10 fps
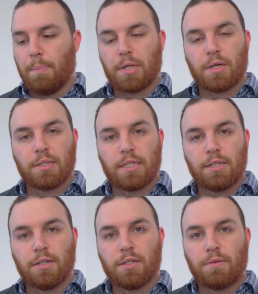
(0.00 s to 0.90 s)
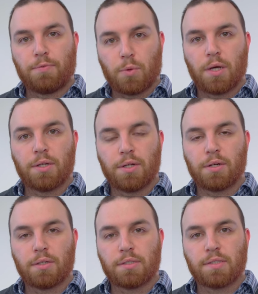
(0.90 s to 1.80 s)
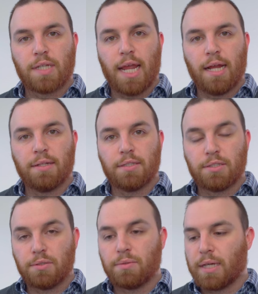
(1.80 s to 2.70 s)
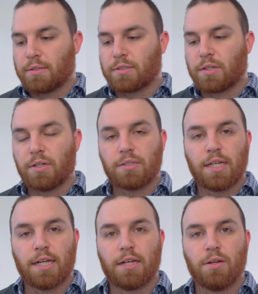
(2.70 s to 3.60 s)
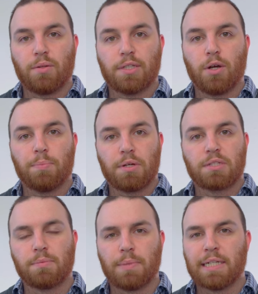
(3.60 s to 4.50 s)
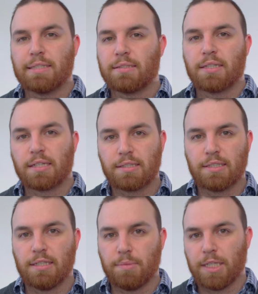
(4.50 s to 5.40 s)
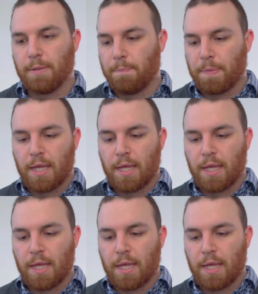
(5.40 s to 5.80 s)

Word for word: But on the 400 hertz and the 2000 hertz, it can only go plus or minus 6 dB.